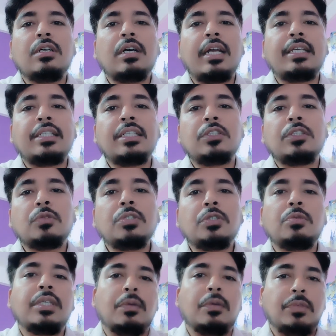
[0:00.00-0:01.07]
connecting a switch
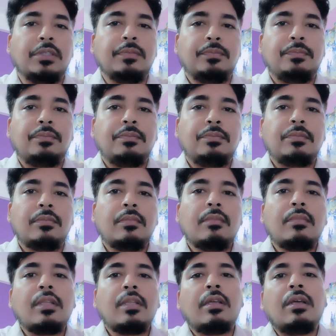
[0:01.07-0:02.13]
to a router.
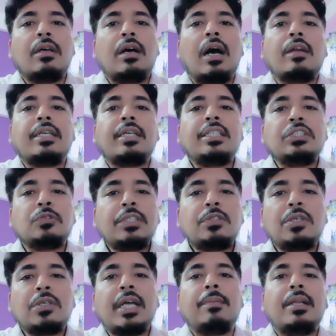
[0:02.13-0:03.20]
In straight
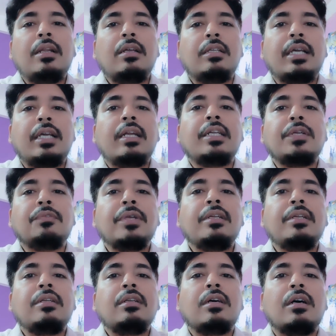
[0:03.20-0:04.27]
throw cable, there are
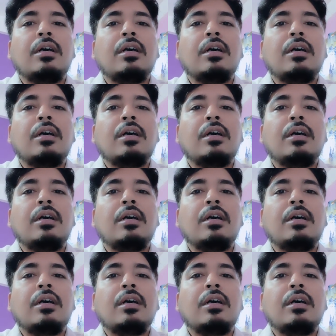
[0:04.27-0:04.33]
different